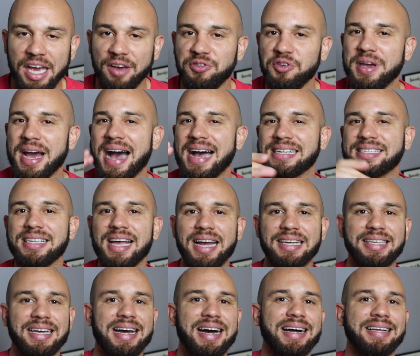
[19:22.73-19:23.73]
If you guys
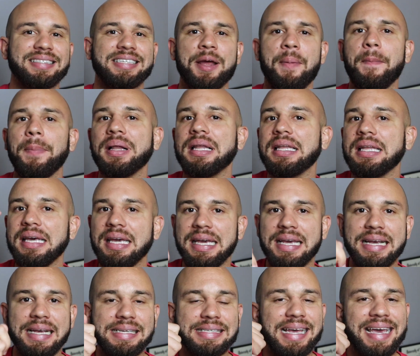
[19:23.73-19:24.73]
like the content,
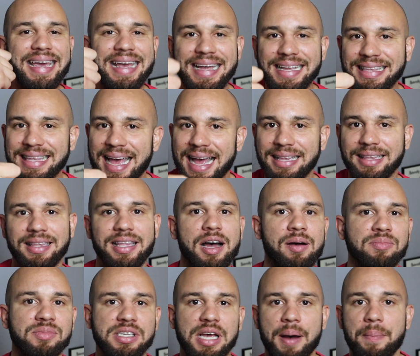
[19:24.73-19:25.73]
please hit that
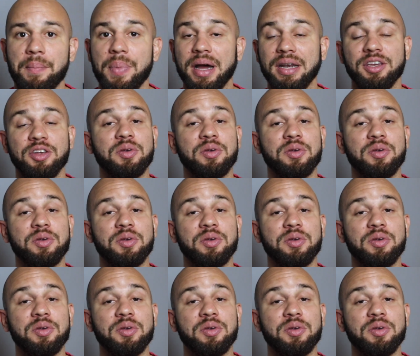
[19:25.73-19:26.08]
thumbs up button.